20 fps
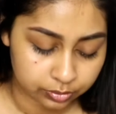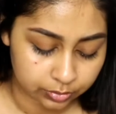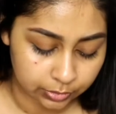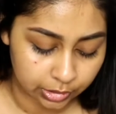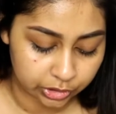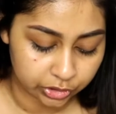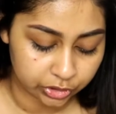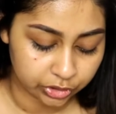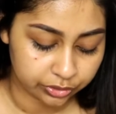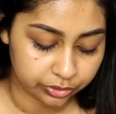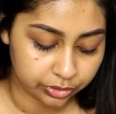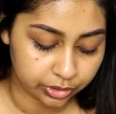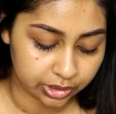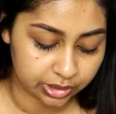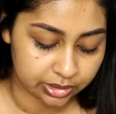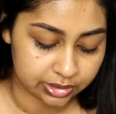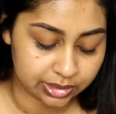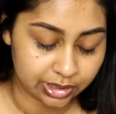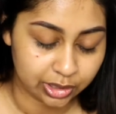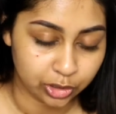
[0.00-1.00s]
I don't know if you
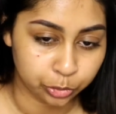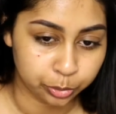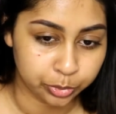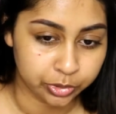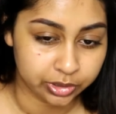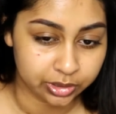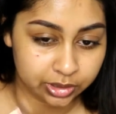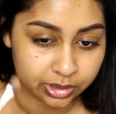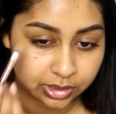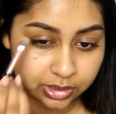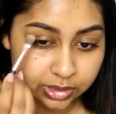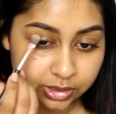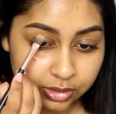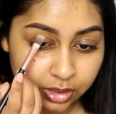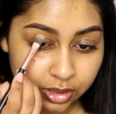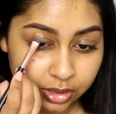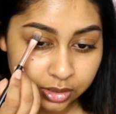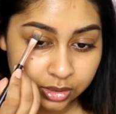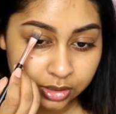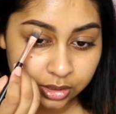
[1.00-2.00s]
can tell, but this
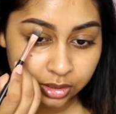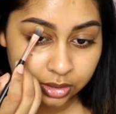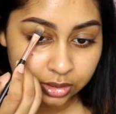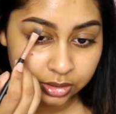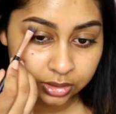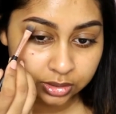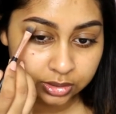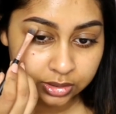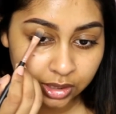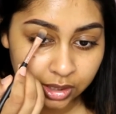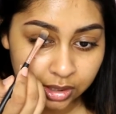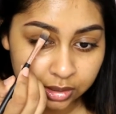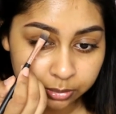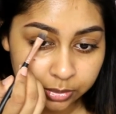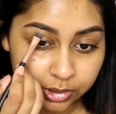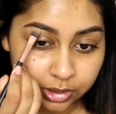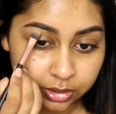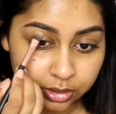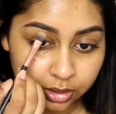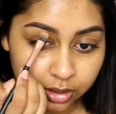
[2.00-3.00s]
concealer is a tad
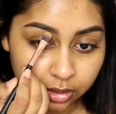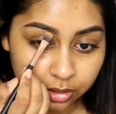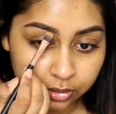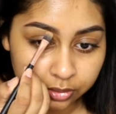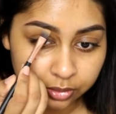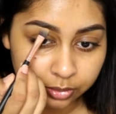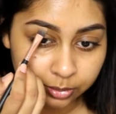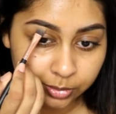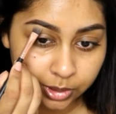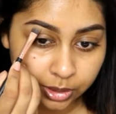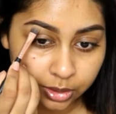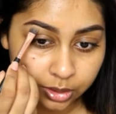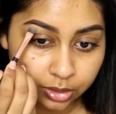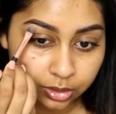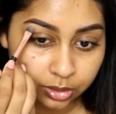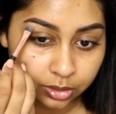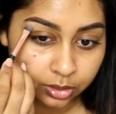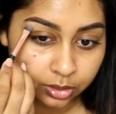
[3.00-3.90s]
bit dark for me,